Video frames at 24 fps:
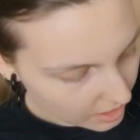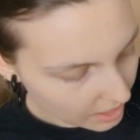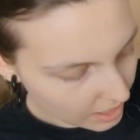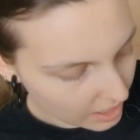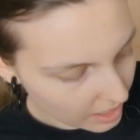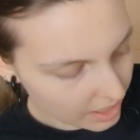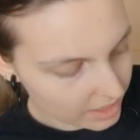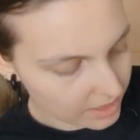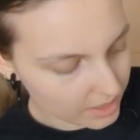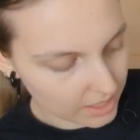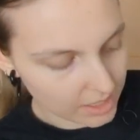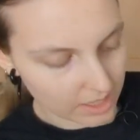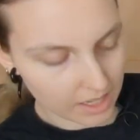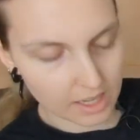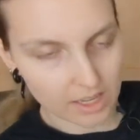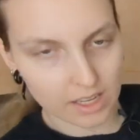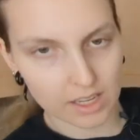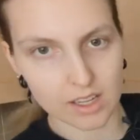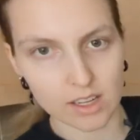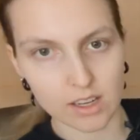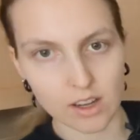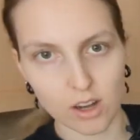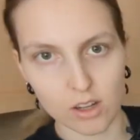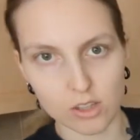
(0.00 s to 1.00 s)
And
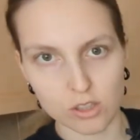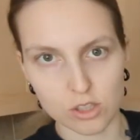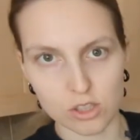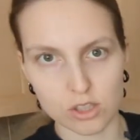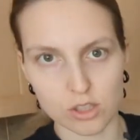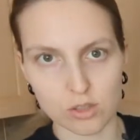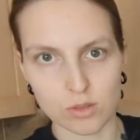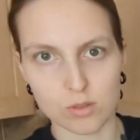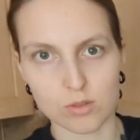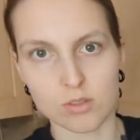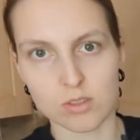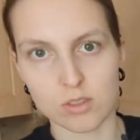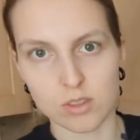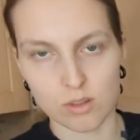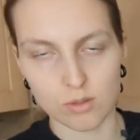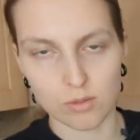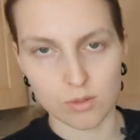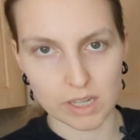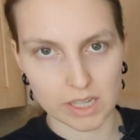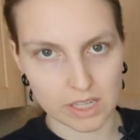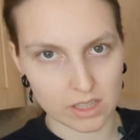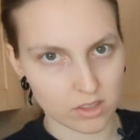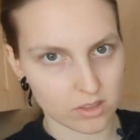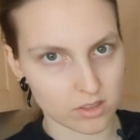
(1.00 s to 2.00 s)
then I'll just use a
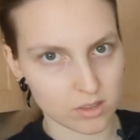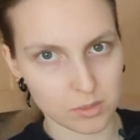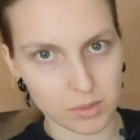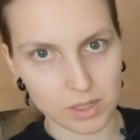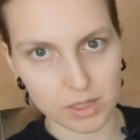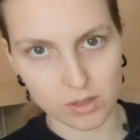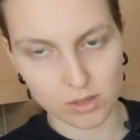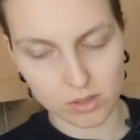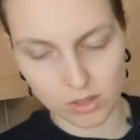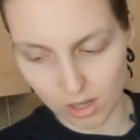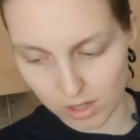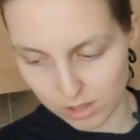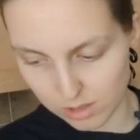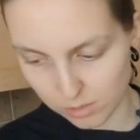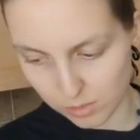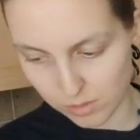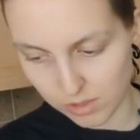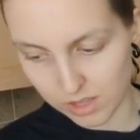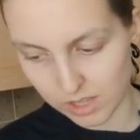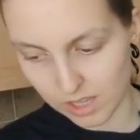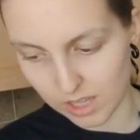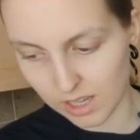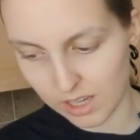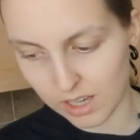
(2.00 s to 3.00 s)
regular tomato sauce
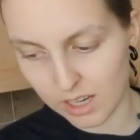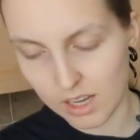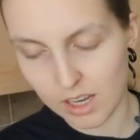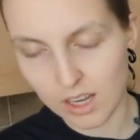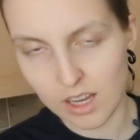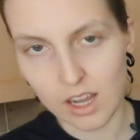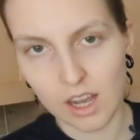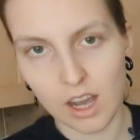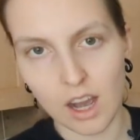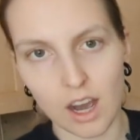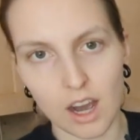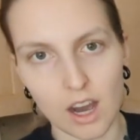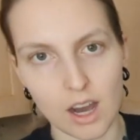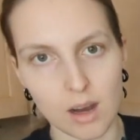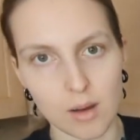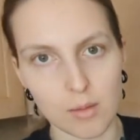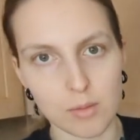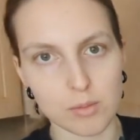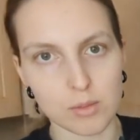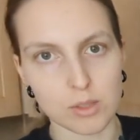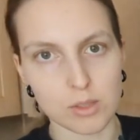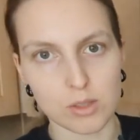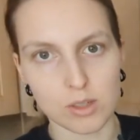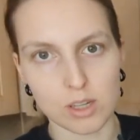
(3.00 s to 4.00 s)
with it.
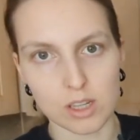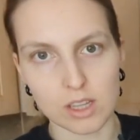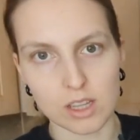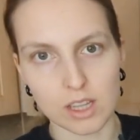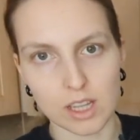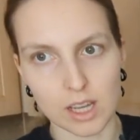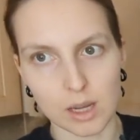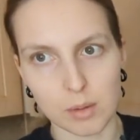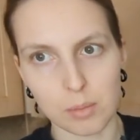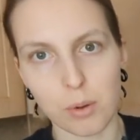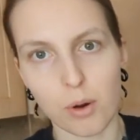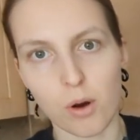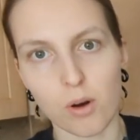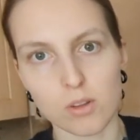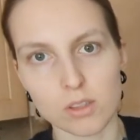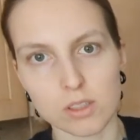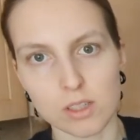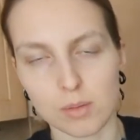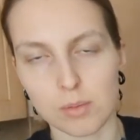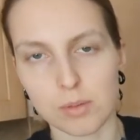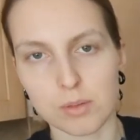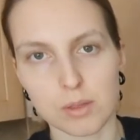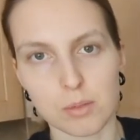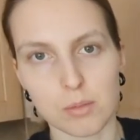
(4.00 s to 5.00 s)
You can like pulse
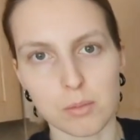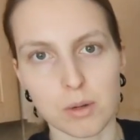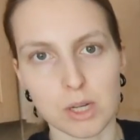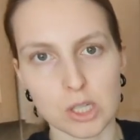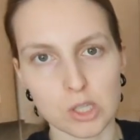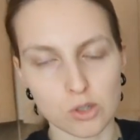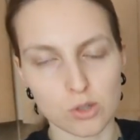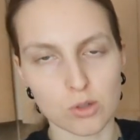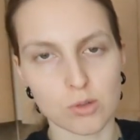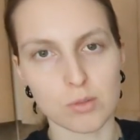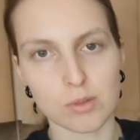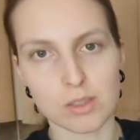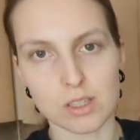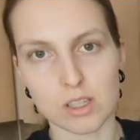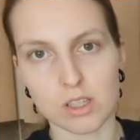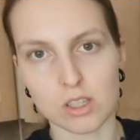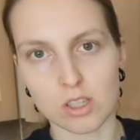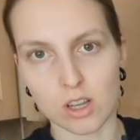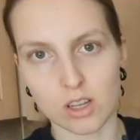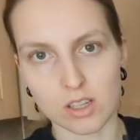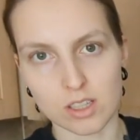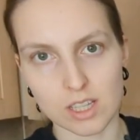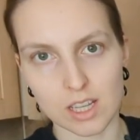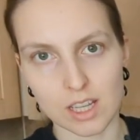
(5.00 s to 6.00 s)
up some mushrooms and
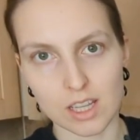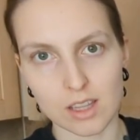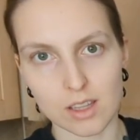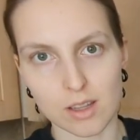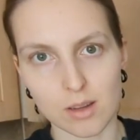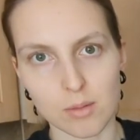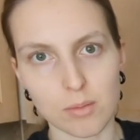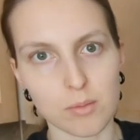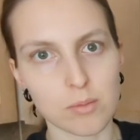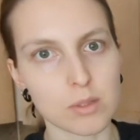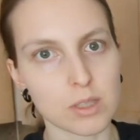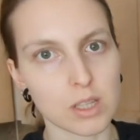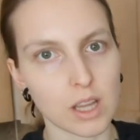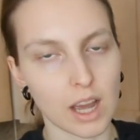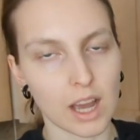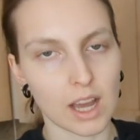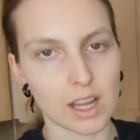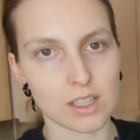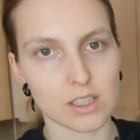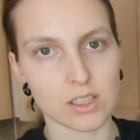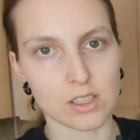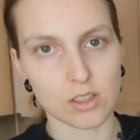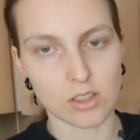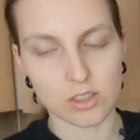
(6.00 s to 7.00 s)
saute them to
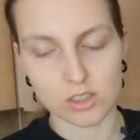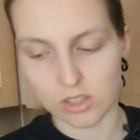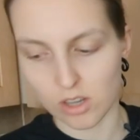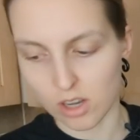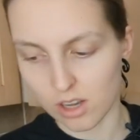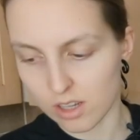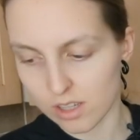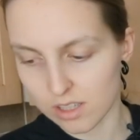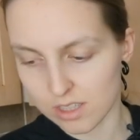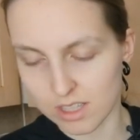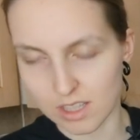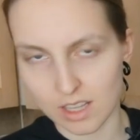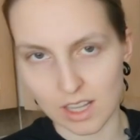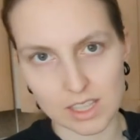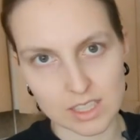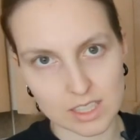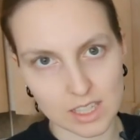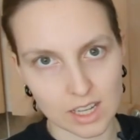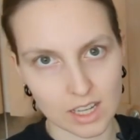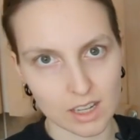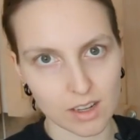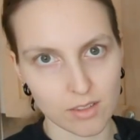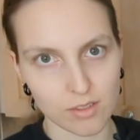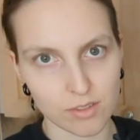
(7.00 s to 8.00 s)
add to your sauce, and that's
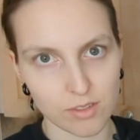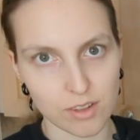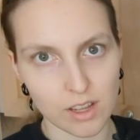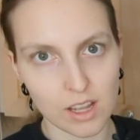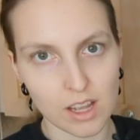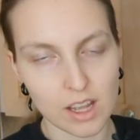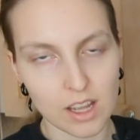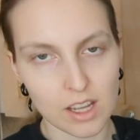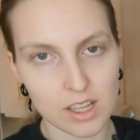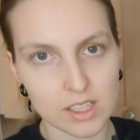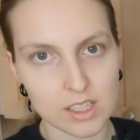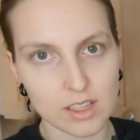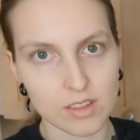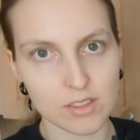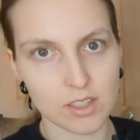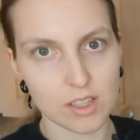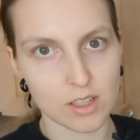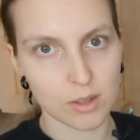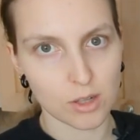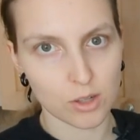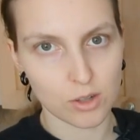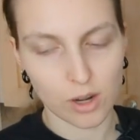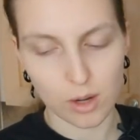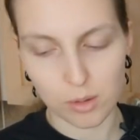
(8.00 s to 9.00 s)
kind of gives it
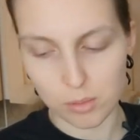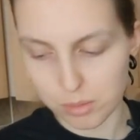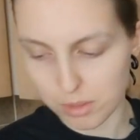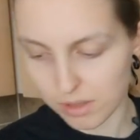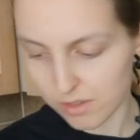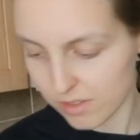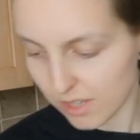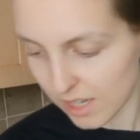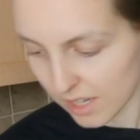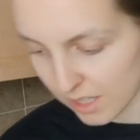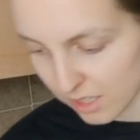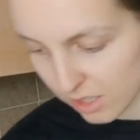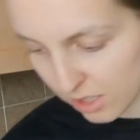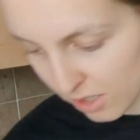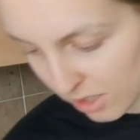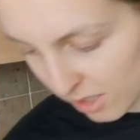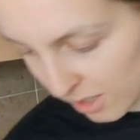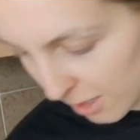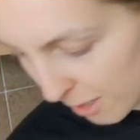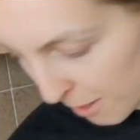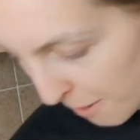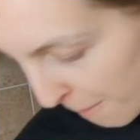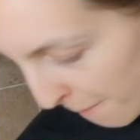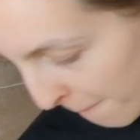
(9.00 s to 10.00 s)
a ground beef
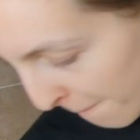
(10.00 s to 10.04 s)
texture.